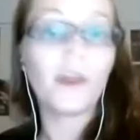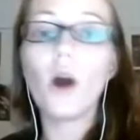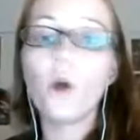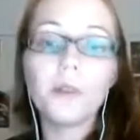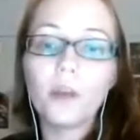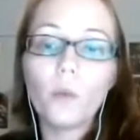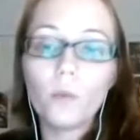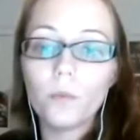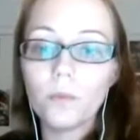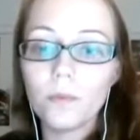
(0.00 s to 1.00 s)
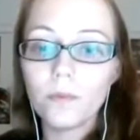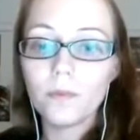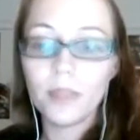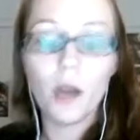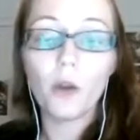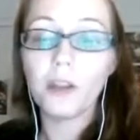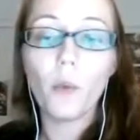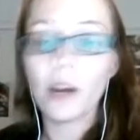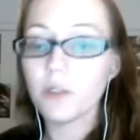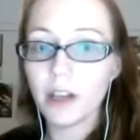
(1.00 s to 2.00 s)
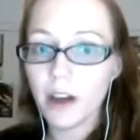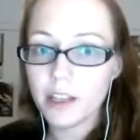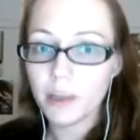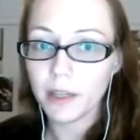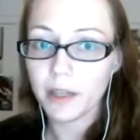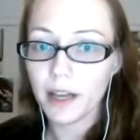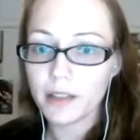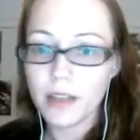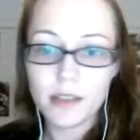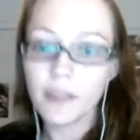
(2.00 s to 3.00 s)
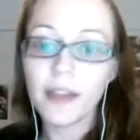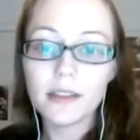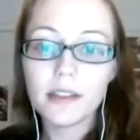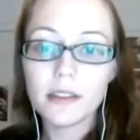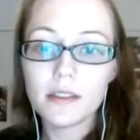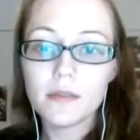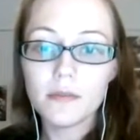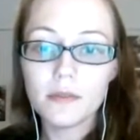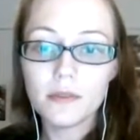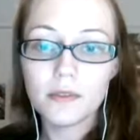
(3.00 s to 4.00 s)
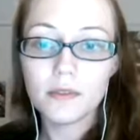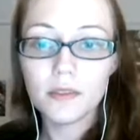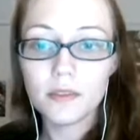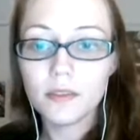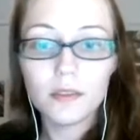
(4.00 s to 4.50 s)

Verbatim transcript: all sorts of things. They only wear it for the cosplay contest and that's it. Mm-hmm.